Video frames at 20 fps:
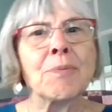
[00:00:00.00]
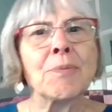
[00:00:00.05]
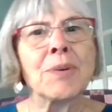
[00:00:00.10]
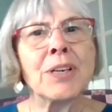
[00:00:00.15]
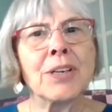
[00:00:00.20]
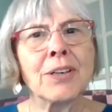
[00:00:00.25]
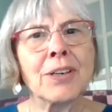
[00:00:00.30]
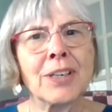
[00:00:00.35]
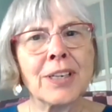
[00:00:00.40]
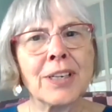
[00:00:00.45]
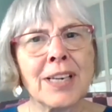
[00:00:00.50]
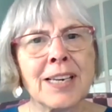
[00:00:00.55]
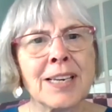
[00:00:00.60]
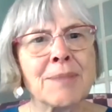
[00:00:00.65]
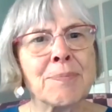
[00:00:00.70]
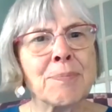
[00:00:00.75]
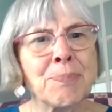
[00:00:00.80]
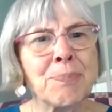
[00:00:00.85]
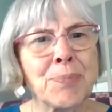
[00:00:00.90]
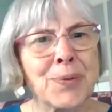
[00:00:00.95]
When you're looking
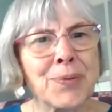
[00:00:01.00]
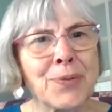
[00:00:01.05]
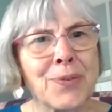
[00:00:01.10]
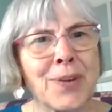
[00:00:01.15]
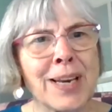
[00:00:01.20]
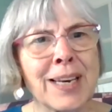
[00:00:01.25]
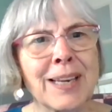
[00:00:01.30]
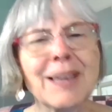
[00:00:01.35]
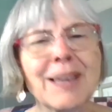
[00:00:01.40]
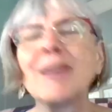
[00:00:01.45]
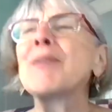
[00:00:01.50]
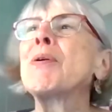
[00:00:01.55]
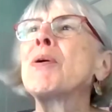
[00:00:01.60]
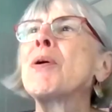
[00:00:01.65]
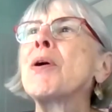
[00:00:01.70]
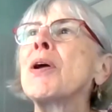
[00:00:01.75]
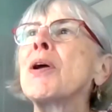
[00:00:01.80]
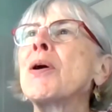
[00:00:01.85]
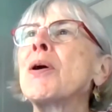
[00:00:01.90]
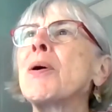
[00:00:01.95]
at
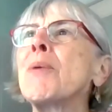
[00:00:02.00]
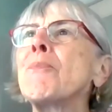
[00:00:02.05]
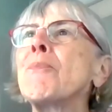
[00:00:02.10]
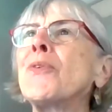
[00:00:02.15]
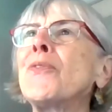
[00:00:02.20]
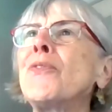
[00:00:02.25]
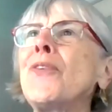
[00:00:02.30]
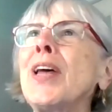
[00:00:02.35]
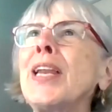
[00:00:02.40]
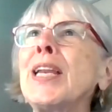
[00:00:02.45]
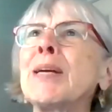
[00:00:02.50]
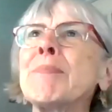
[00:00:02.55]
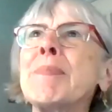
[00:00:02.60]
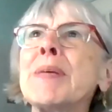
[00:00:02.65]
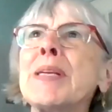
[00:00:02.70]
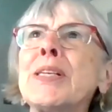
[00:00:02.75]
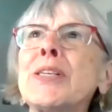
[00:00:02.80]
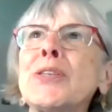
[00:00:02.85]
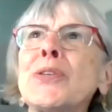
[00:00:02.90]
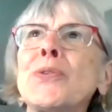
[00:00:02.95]
prophetic
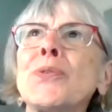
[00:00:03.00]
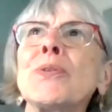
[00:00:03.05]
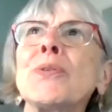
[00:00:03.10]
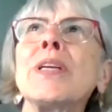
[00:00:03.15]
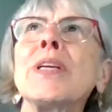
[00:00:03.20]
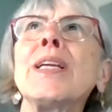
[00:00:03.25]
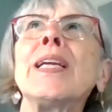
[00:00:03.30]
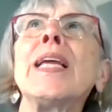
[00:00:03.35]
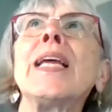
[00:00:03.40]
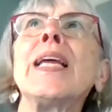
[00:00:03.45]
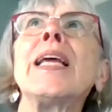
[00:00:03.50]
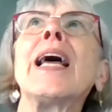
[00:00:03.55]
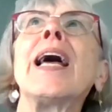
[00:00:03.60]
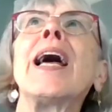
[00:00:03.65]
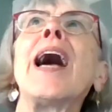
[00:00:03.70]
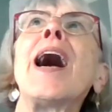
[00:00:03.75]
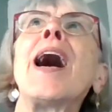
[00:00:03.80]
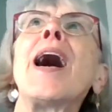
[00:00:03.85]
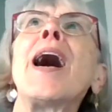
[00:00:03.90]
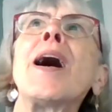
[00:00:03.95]
ministry,
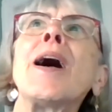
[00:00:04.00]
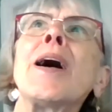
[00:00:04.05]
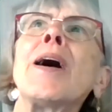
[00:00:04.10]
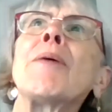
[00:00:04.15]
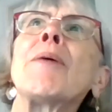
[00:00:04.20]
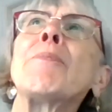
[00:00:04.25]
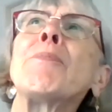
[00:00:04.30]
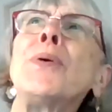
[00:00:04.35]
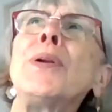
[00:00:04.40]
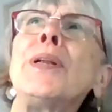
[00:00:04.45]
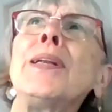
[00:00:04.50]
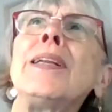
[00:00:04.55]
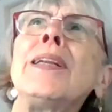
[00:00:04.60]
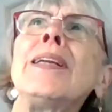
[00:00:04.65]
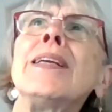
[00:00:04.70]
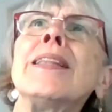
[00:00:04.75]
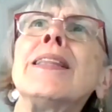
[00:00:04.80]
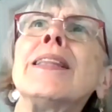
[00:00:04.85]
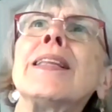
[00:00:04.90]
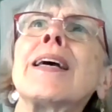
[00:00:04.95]
put it
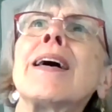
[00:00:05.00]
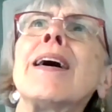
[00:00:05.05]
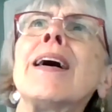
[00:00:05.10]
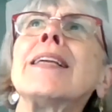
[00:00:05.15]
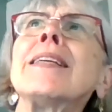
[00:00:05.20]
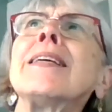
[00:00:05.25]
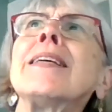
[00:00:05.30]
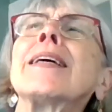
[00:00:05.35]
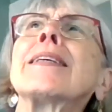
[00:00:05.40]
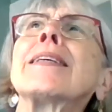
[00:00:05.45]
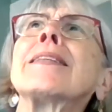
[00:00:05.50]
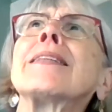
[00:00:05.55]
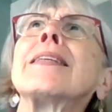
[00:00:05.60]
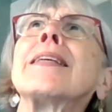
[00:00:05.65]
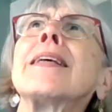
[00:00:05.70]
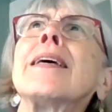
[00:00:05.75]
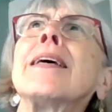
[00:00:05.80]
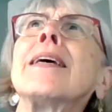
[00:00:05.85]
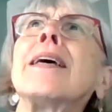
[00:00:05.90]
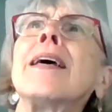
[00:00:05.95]
in the
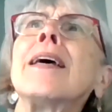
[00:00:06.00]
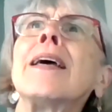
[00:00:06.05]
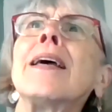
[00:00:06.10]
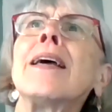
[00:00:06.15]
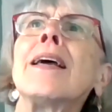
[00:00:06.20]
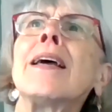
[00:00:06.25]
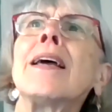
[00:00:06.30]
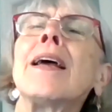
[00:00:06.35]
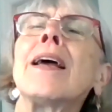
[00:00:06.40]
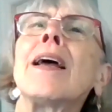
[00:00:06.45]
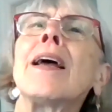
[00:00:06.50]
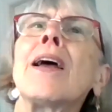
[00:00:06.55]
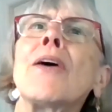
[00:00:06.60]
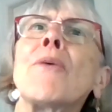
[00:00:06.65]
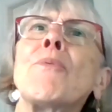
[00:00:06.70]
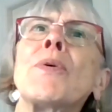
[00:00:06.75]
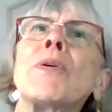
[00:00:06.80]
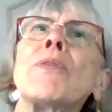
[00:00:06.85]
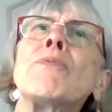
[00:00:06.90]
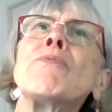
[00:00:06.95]
context,
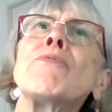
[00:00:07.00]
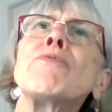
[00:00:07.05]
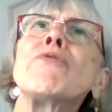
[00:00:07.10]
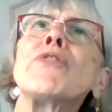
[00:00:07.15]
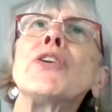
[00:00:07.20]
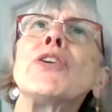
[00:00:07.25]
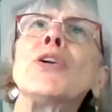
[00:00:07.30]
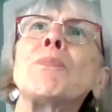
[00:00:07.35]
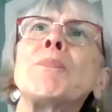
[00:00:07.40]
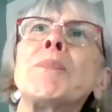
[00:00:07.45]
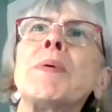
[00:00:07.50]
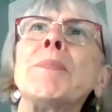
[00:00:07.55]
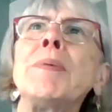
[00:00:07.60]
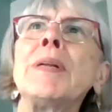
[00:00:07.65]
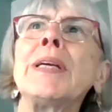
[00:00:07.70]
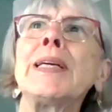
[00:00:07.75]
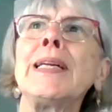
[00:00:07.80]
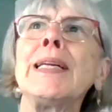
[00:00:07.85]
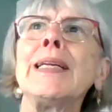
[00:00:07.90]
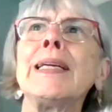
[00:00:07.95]
if you look
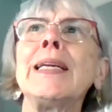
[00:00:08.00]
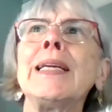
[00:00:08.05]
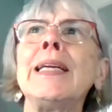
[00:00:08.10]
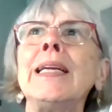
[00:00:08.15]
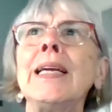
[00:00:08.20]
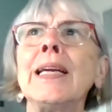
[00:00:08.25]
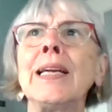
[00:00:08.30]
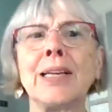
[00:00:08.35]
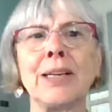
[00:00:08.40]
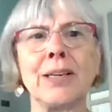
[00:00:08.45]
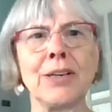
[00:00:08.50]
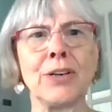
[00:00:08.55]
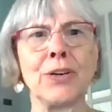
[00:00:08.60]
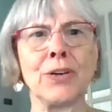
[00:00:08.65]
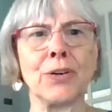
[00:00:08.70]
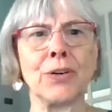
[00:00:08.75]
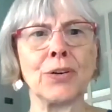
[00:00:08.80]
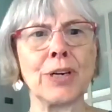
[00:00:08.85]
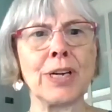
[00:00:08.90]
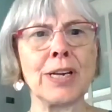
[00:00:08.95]
biblically,
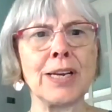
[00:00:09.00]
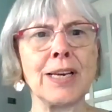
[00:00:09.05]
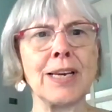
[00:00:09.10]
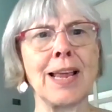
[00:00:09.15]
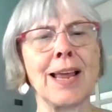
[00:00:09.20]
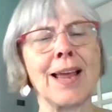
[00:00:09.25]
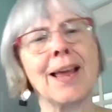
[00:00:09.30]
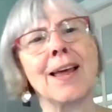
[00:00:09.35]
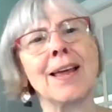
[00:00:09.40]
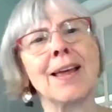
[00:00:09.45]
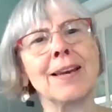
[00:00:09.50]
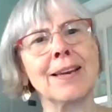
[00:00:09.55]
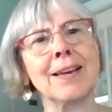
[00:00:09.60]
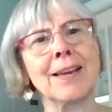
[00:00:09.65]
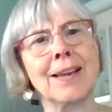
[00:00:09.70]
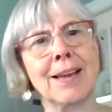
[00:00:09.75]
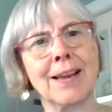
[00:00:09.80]
you're looking at